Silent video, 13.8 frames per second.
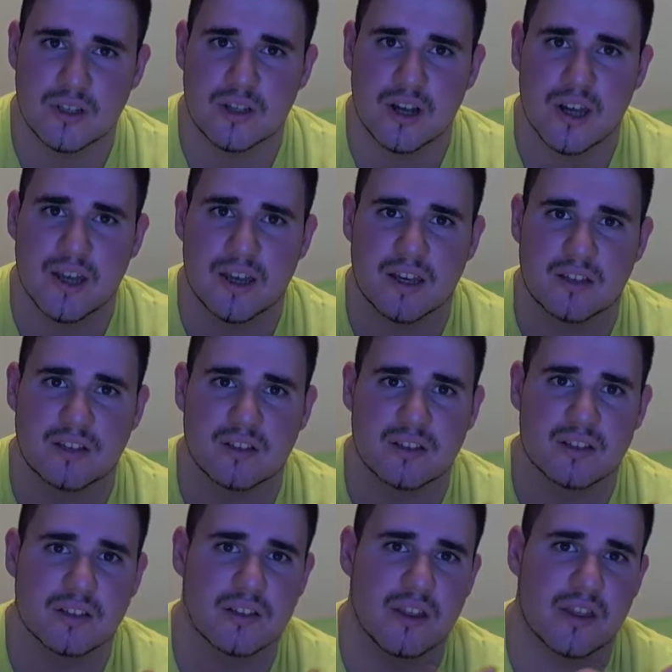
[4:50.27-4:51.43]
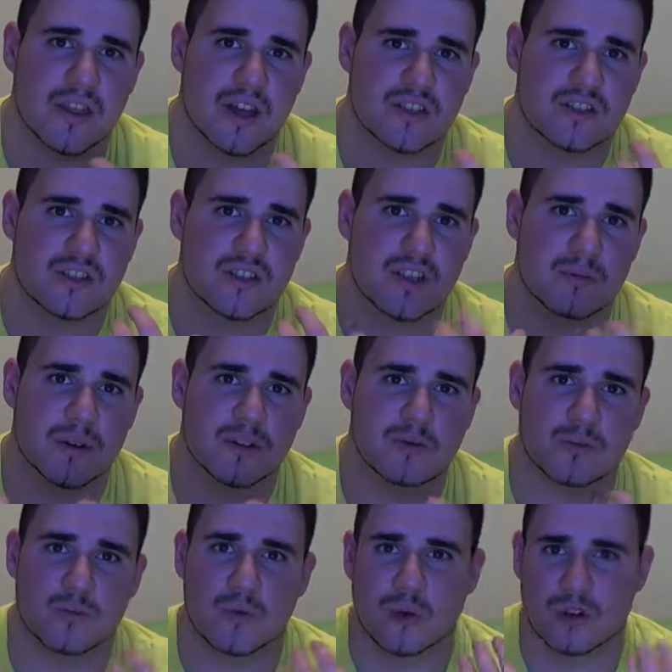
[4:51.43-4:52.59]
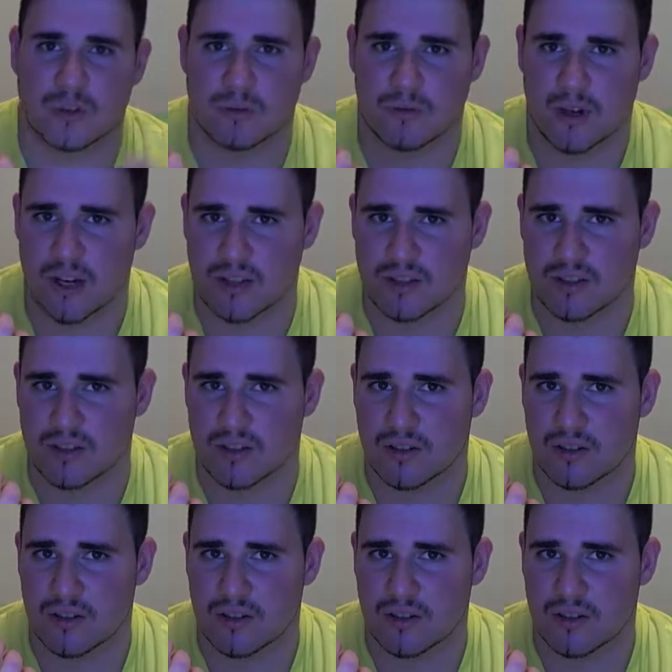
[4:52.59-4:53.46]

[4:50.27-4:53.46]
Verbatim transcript: and that's just going to make you more depressed.